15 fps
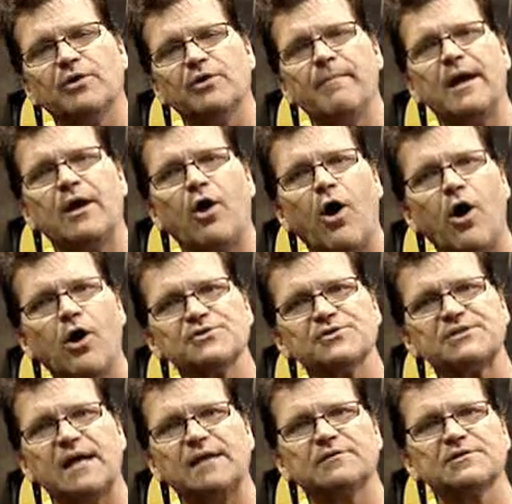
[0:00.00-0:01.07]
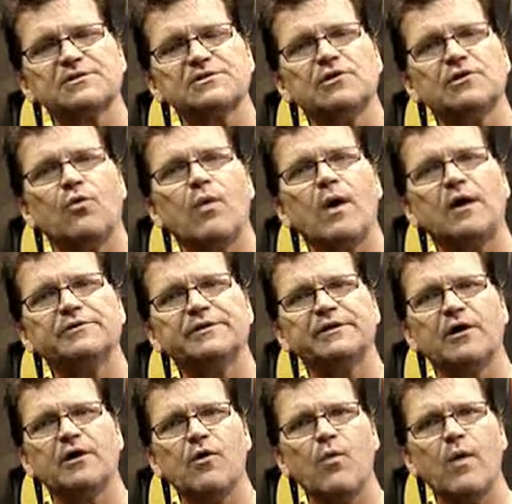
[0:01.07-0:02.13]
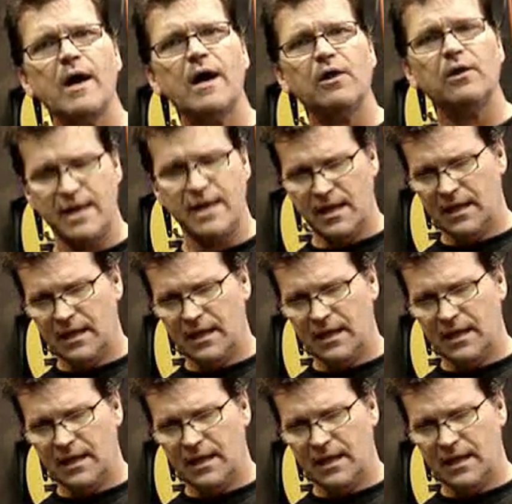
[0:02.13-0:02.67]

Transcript: to make all stainless steel welding go well.